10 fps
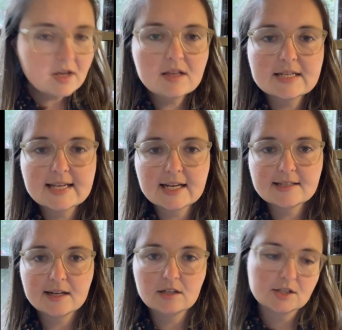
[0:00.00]
The second
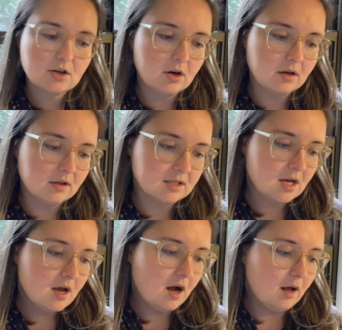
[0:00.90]
title is called
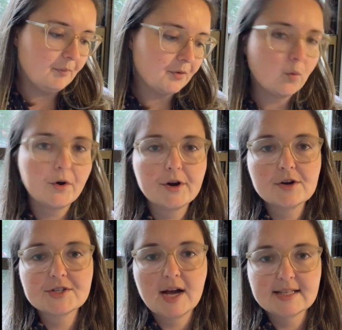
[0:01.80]
The
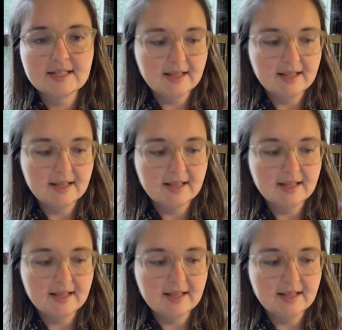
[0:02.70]
Warrior's Guide to